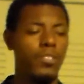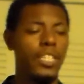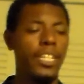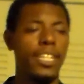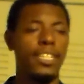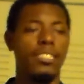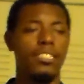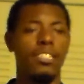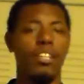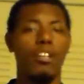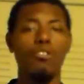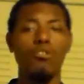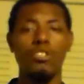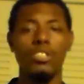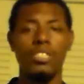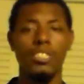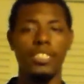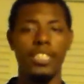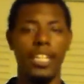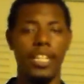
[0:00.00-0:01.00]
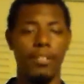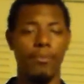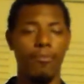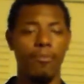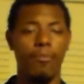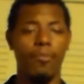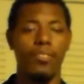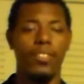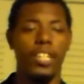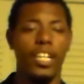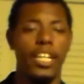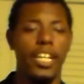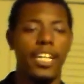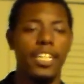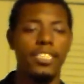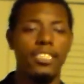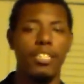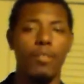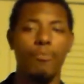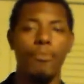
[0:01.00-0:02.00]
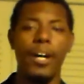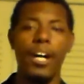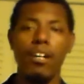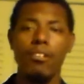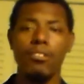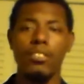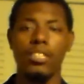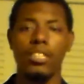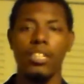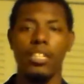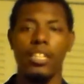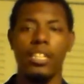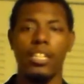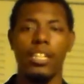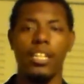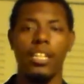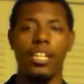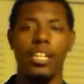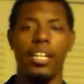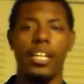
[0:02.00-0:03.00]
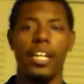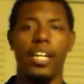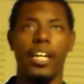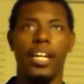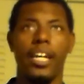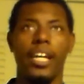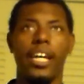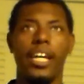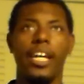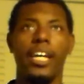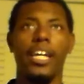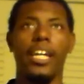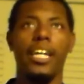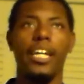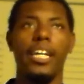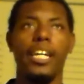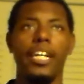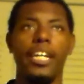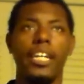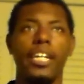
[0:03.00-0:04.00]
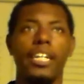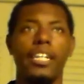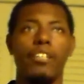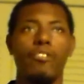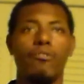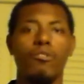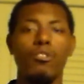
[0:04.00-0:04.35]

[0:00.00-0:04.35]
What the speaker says: Yes, Ocean's 8. It's about a